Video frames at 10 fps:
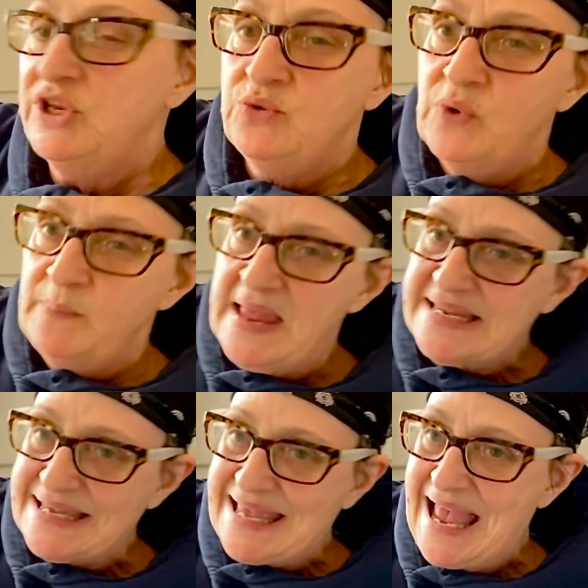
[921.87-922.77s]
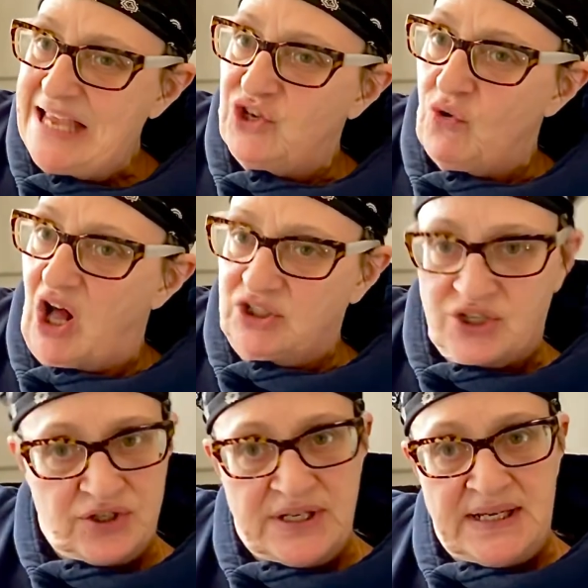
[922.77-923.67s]
you make a cake, you
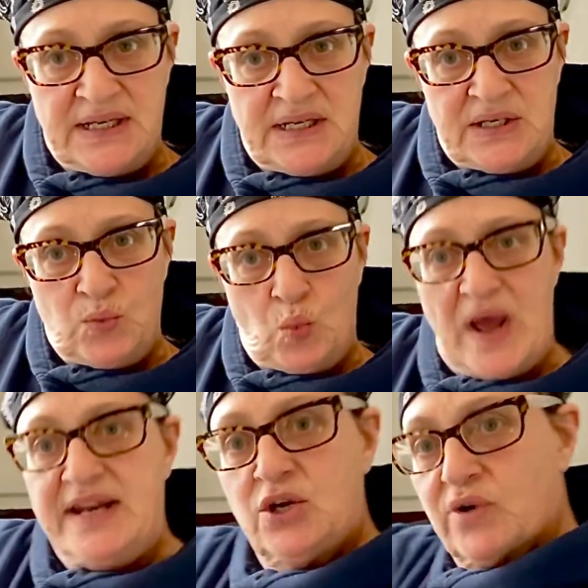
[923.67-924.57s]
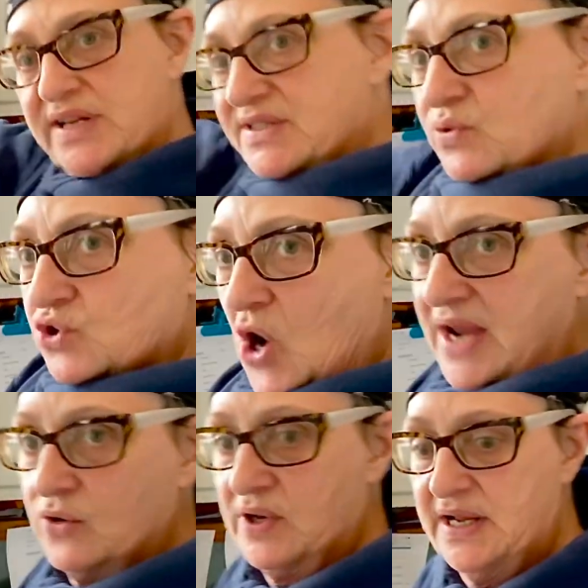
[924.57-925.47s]
alternate wet ingredients with dry
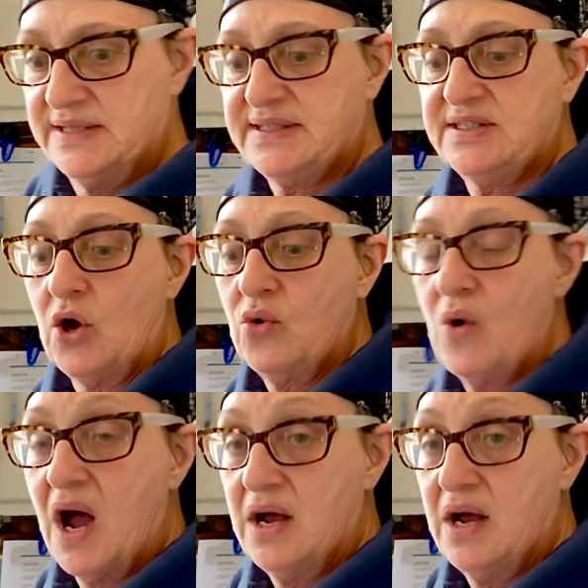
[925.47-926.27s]
ingredients. So